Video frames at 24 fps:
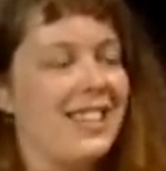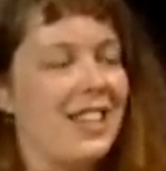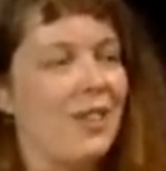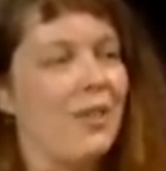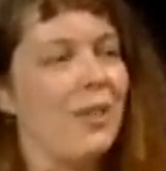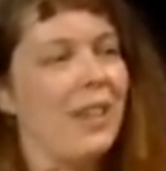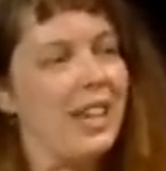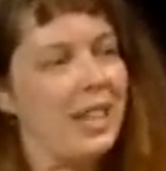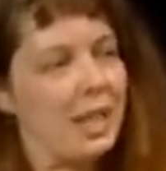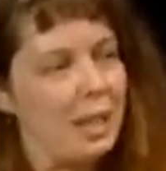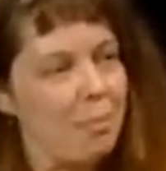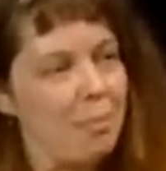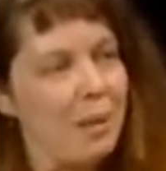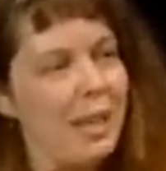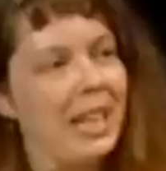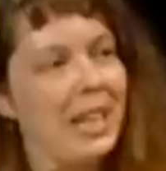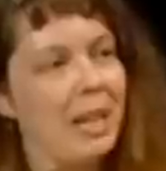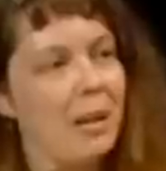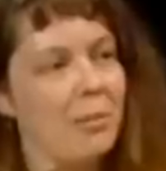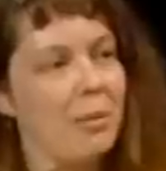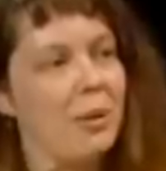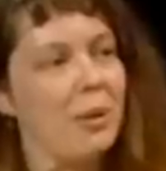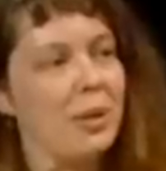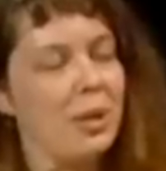So it's
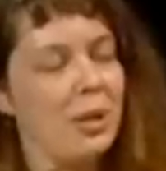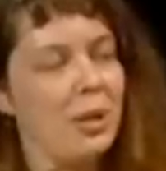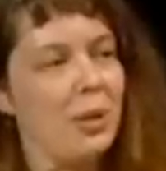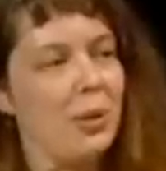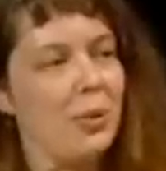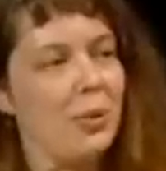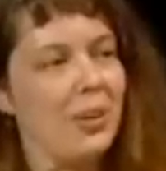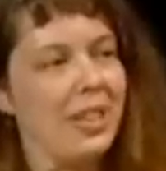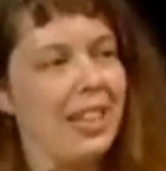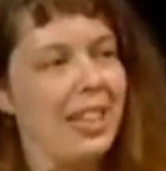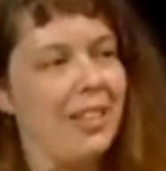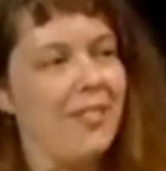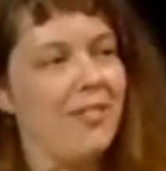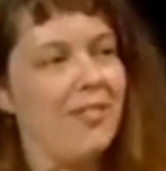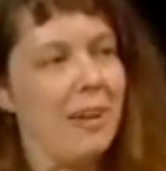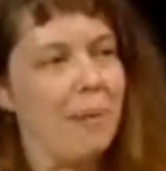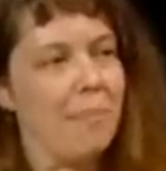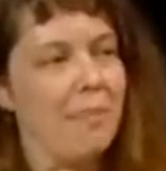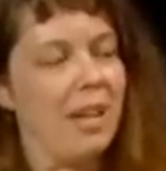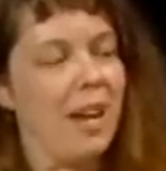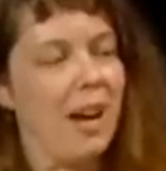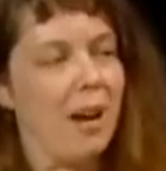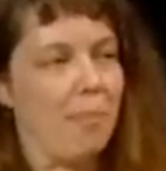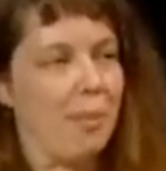being able to give
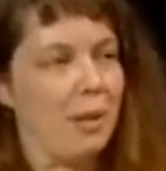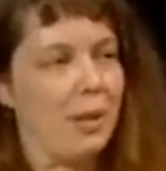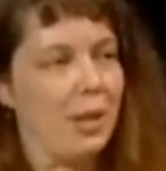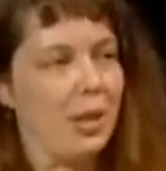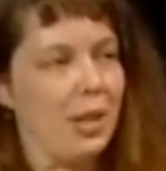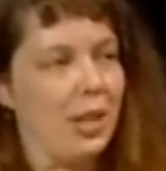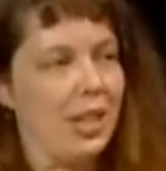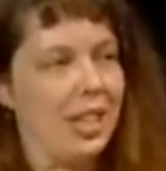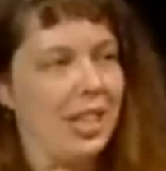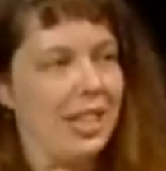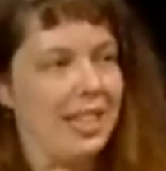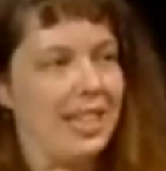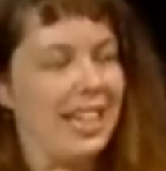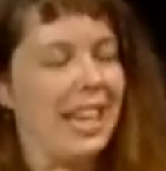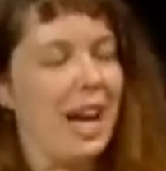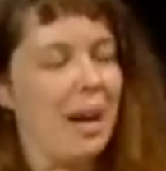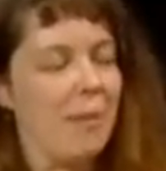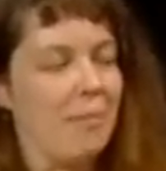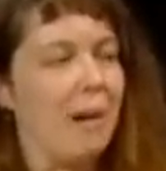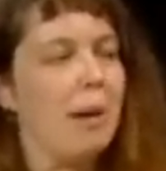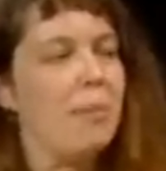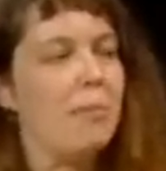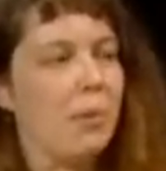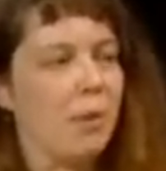them the opportunity to
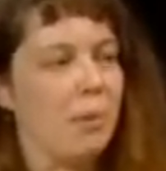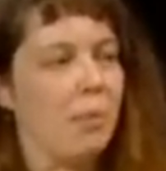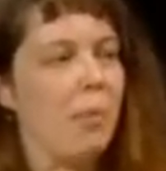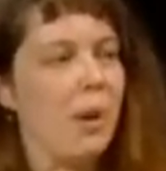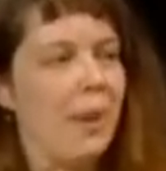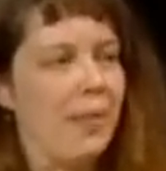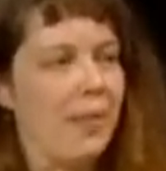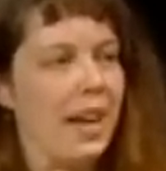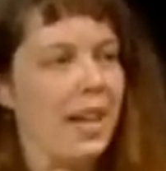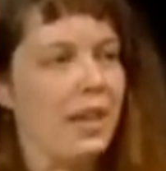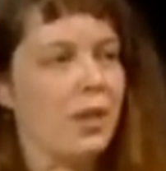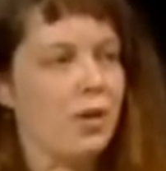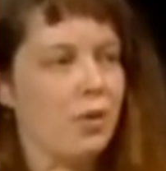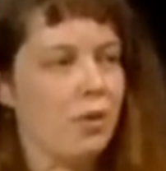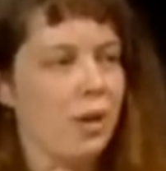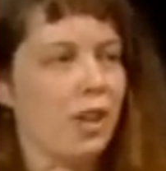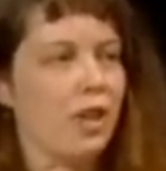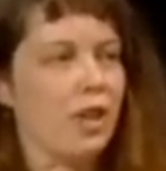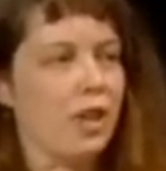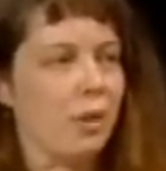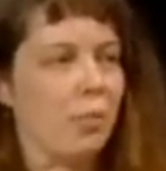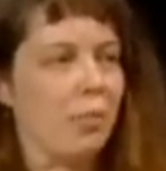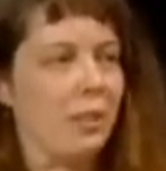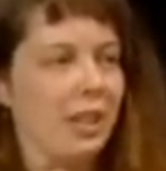come up with what that
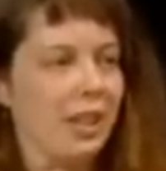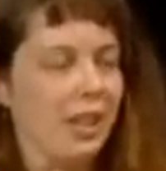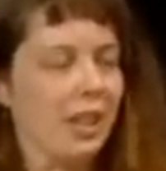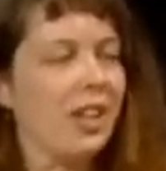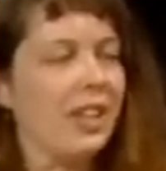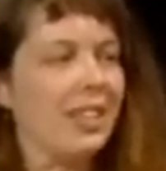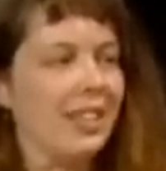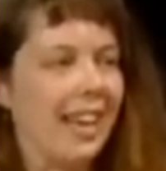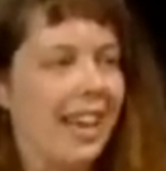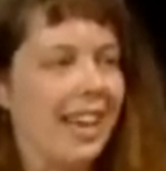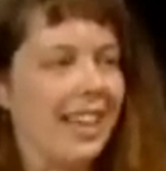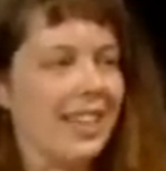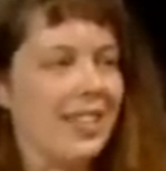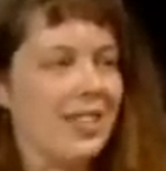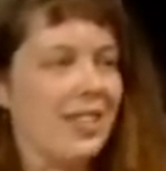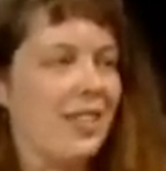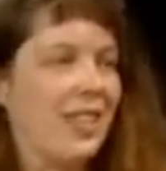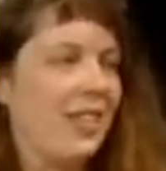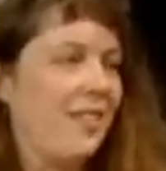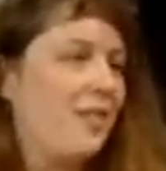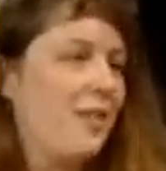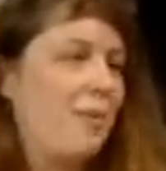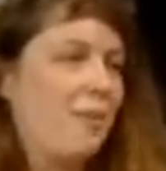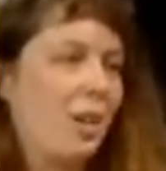structure would look like so
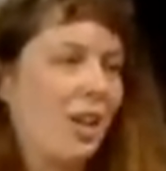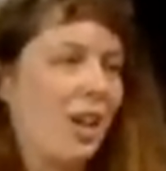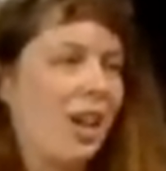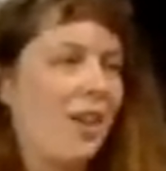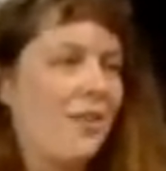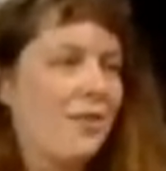they feel more